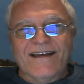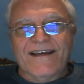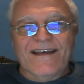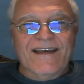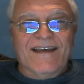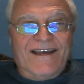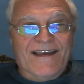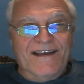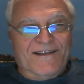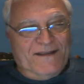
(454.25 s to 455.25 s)

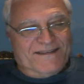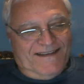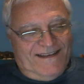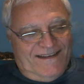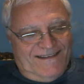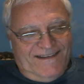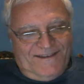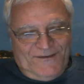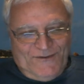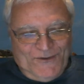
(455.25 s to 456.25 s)
This is a
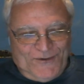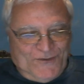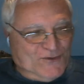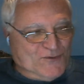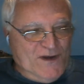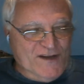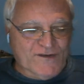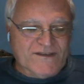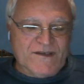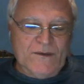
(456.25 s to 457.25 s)
good
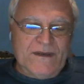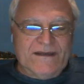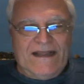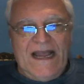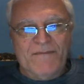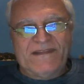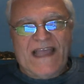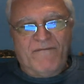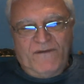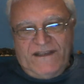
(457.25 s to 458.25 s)
question. So I'm
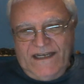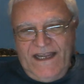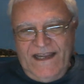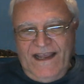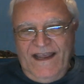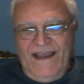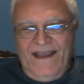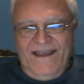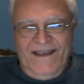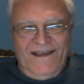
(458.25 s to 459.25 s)
definitely
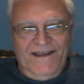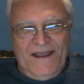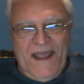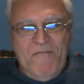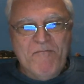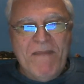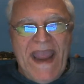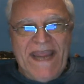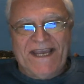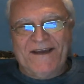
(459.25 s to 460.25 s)
a
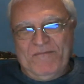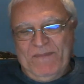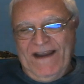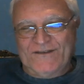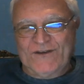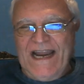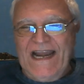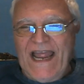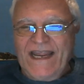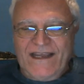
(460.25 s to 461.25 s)
make person. I
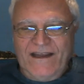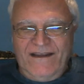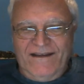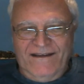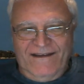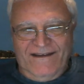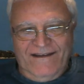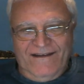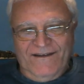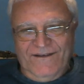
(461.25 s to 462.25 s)
like
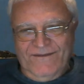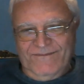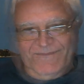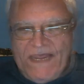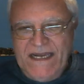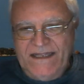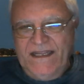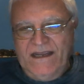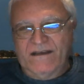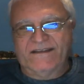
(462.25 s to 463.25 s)

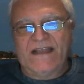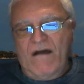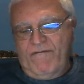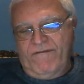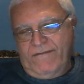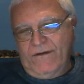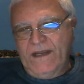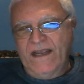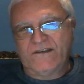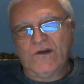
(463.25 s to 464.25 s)
building stuff.
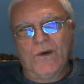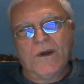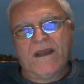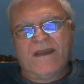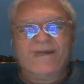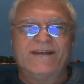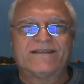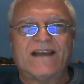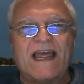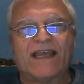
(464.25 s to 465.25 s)
Okay, so
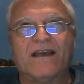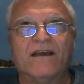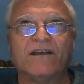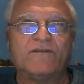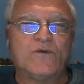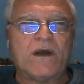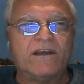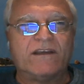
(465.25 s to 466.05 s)
it's like if you